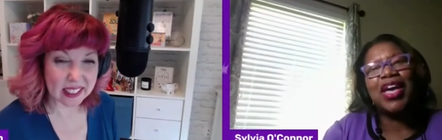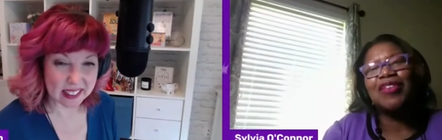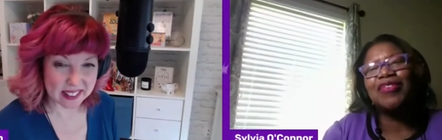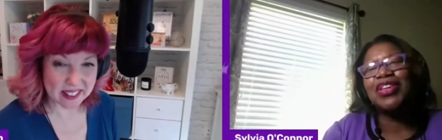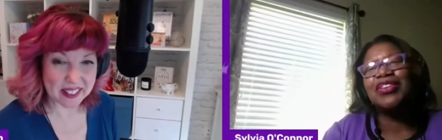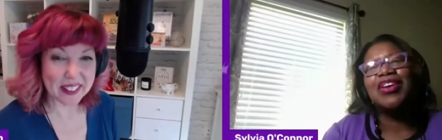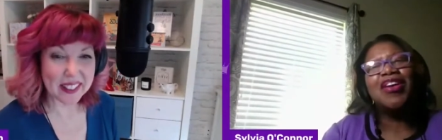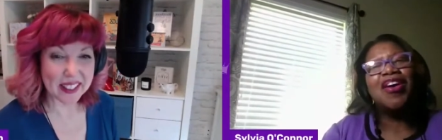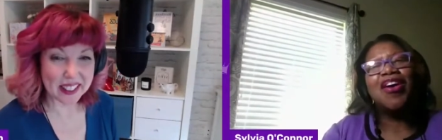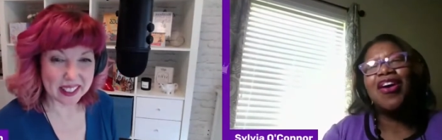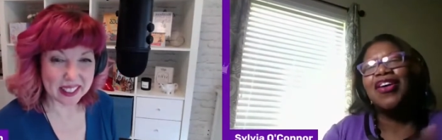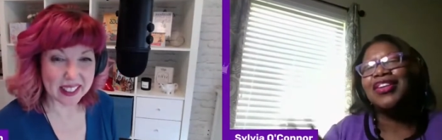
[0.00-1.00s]
Speaker 1: have and
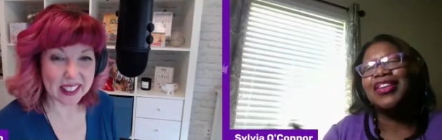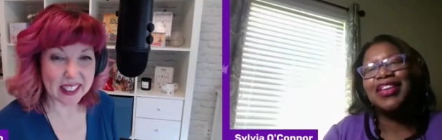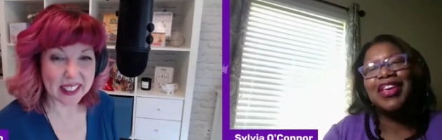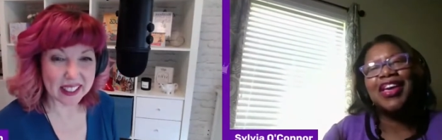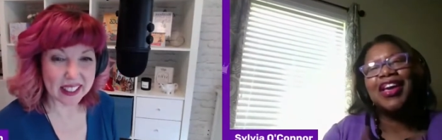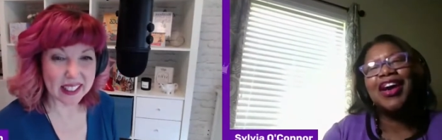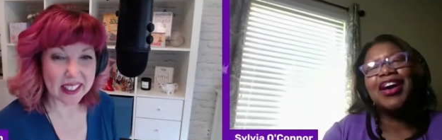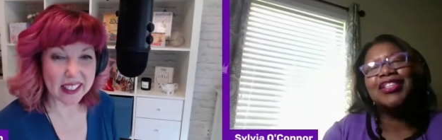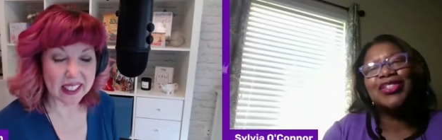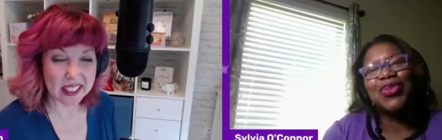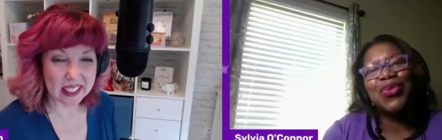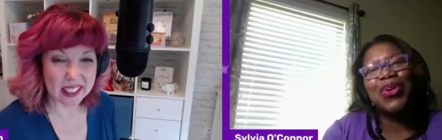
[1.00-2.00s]
all of the
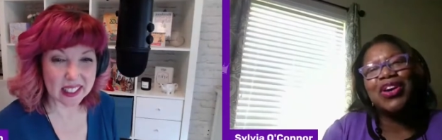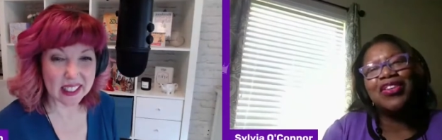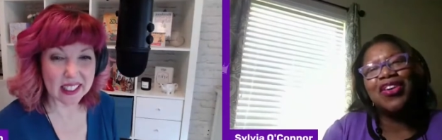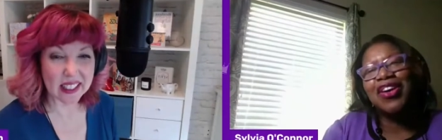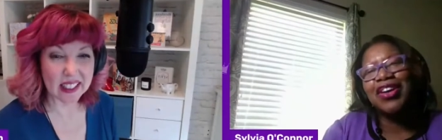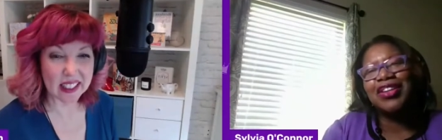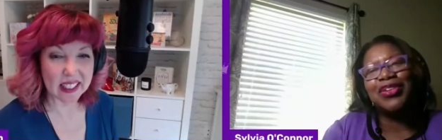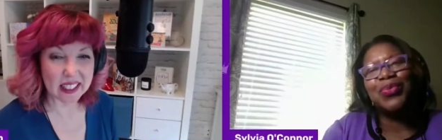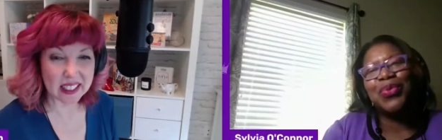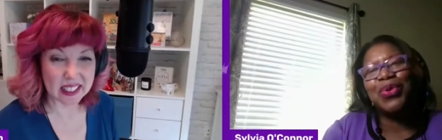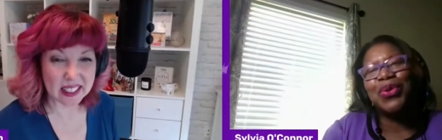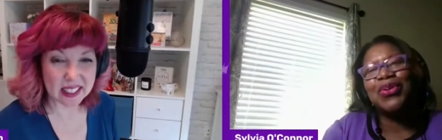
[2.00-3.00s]
chaos going on in the
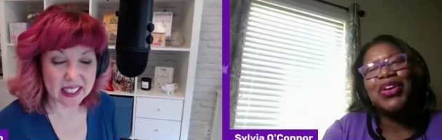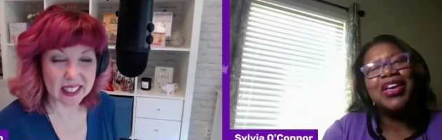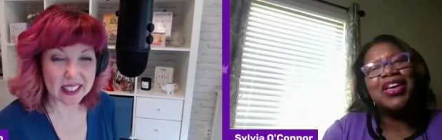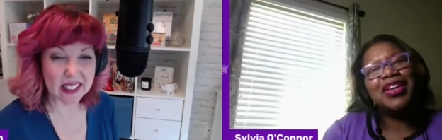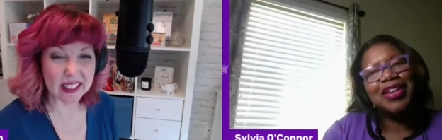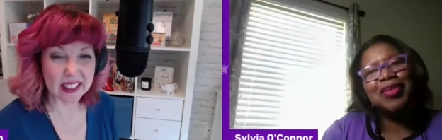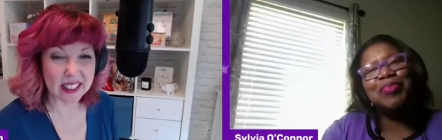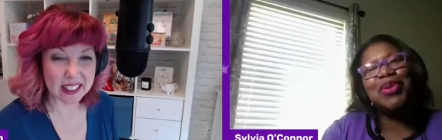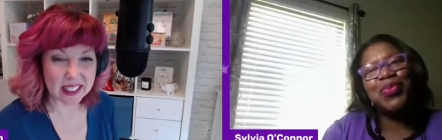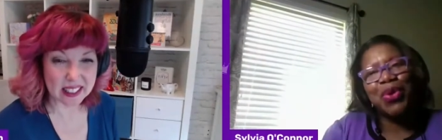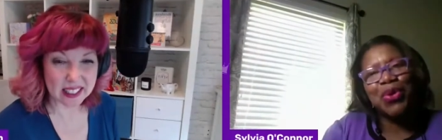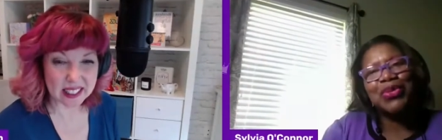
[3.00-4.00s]
world. It could
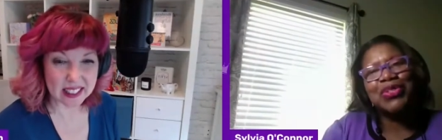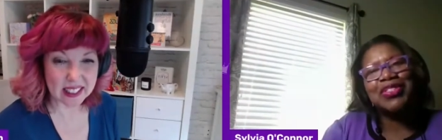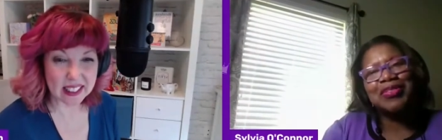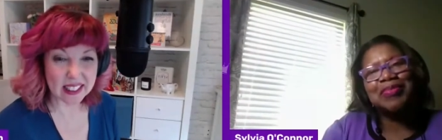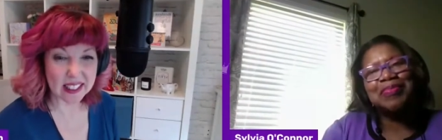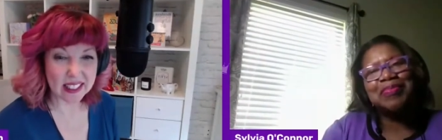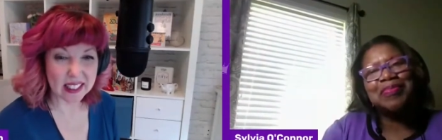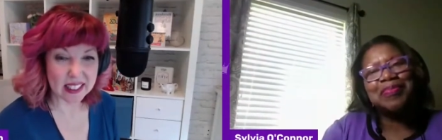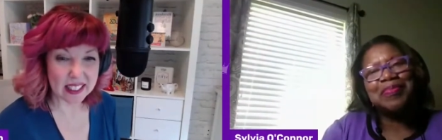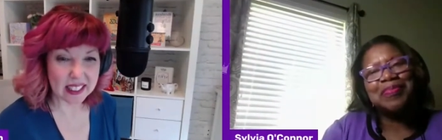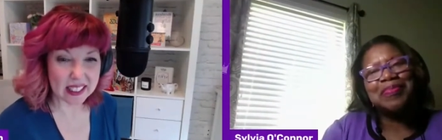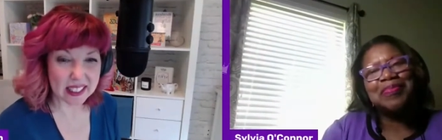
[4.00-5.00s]
be worse.
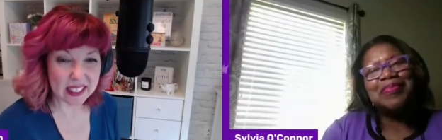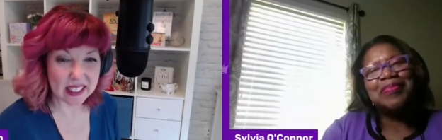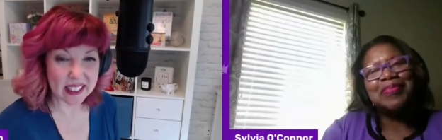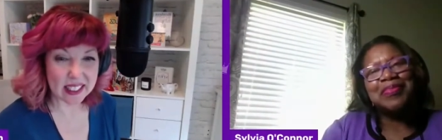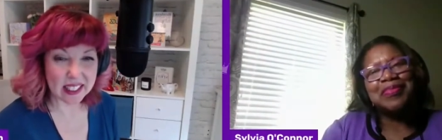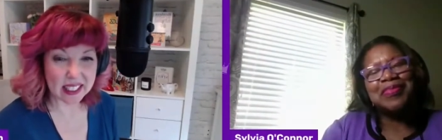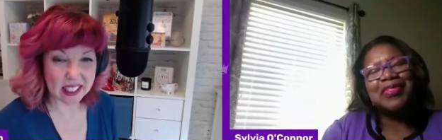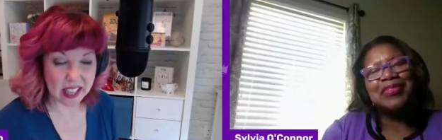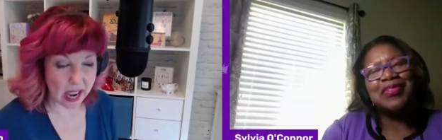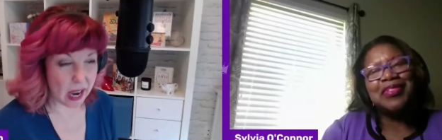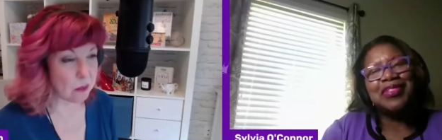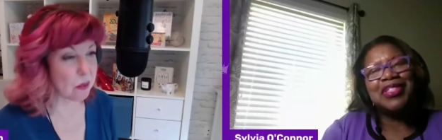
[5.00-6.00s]

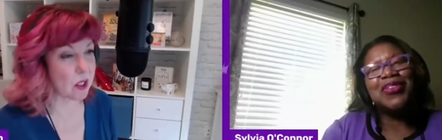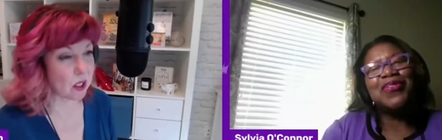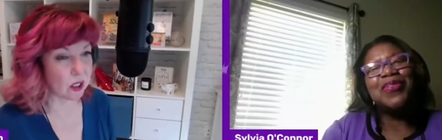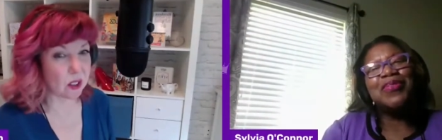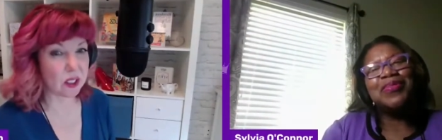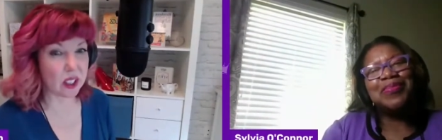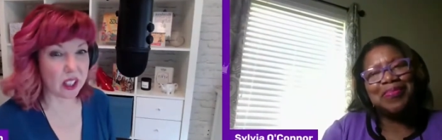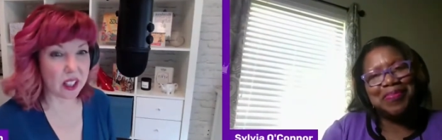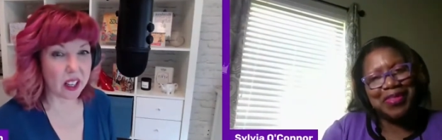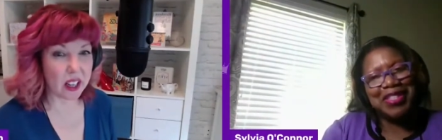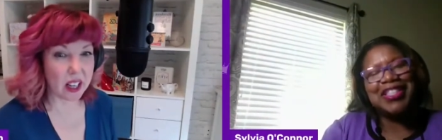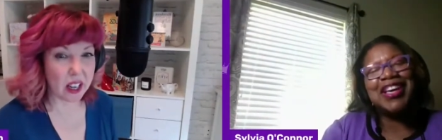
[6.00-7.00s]
Speaker 2: Absolutely.
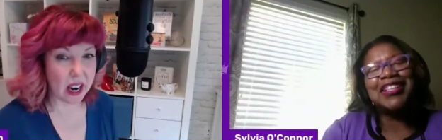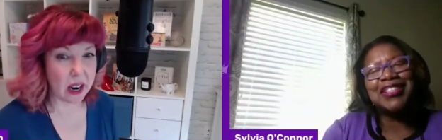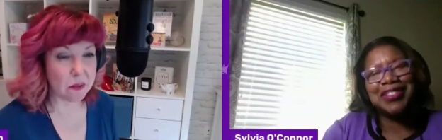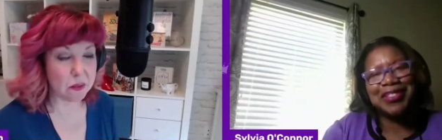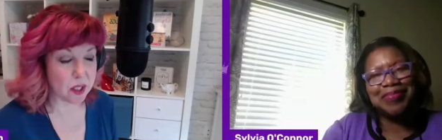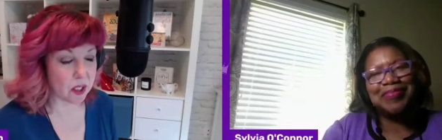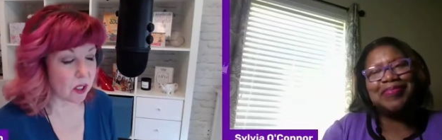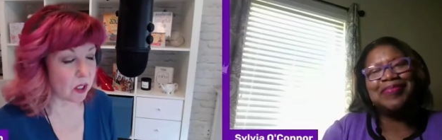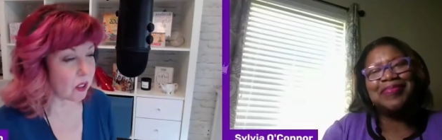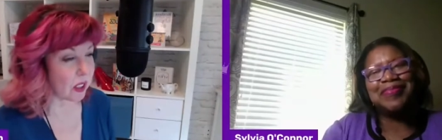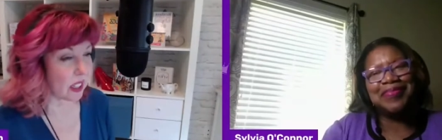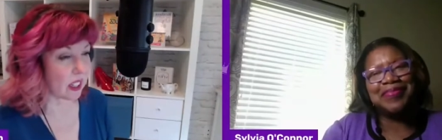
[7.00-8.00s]
So, yes.
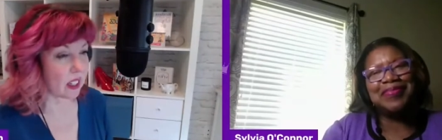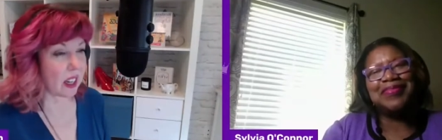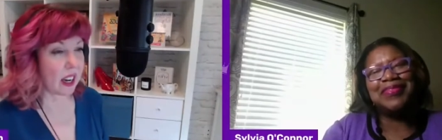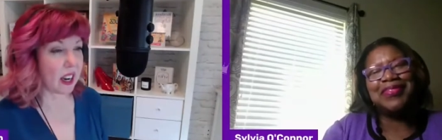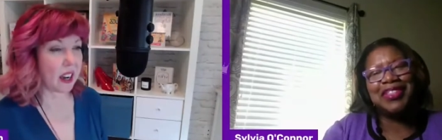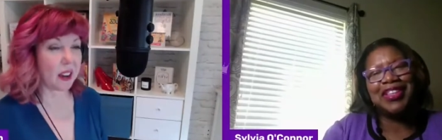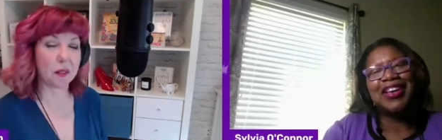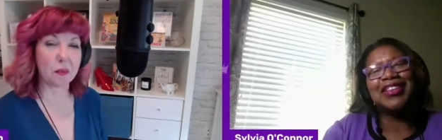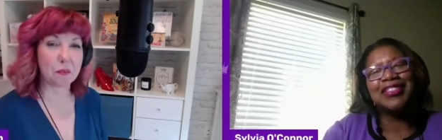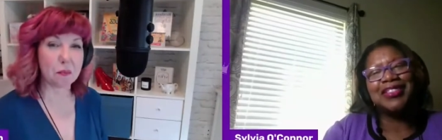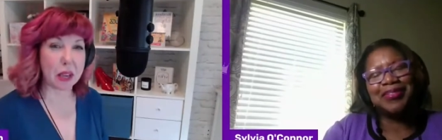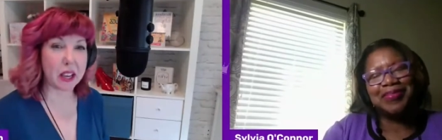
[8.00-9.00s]
Absolutely. Uh, yeah.
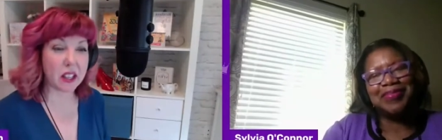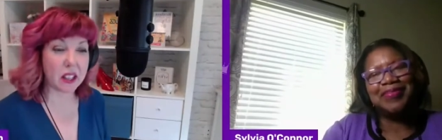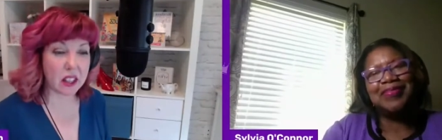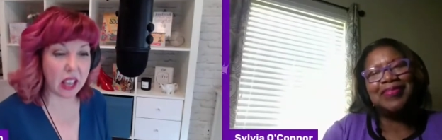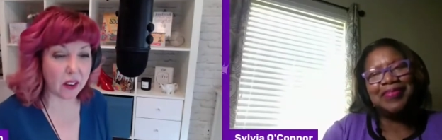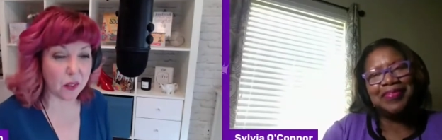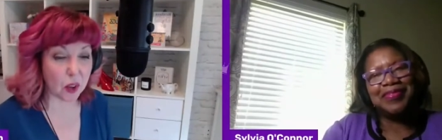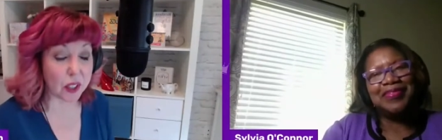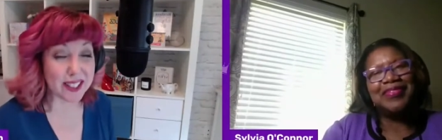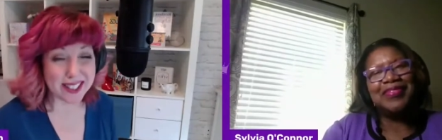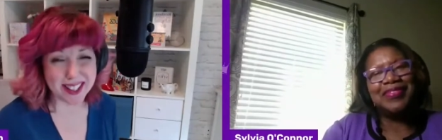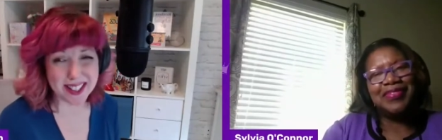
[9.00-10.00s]
Being thankful,
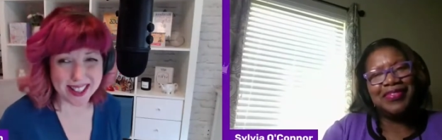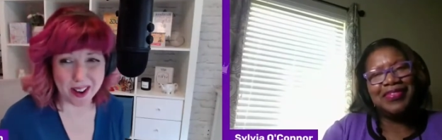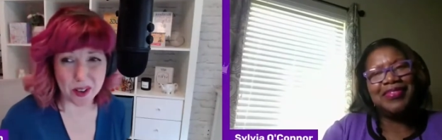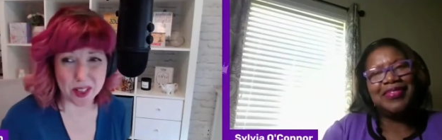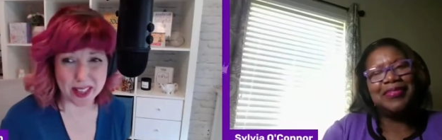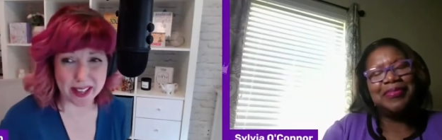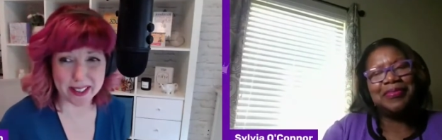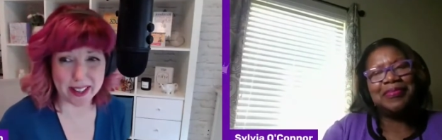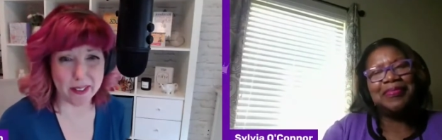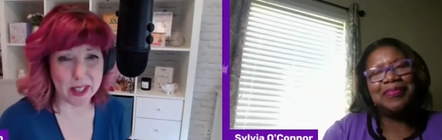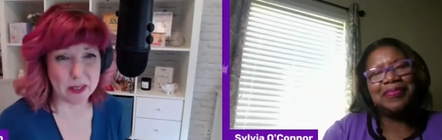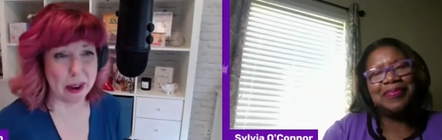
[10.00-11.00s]
because isn't that what
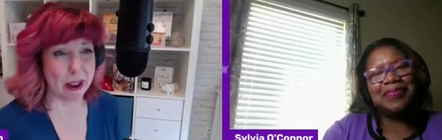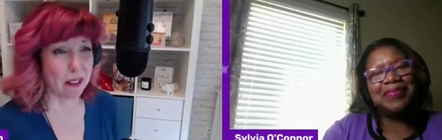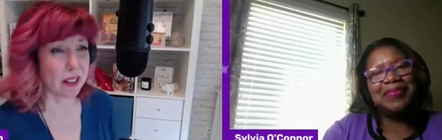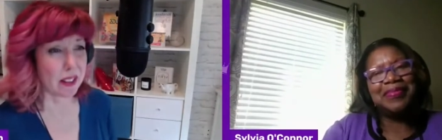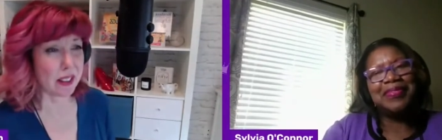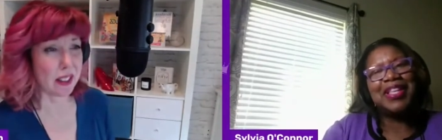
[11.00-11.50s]
Thanksgiving's about?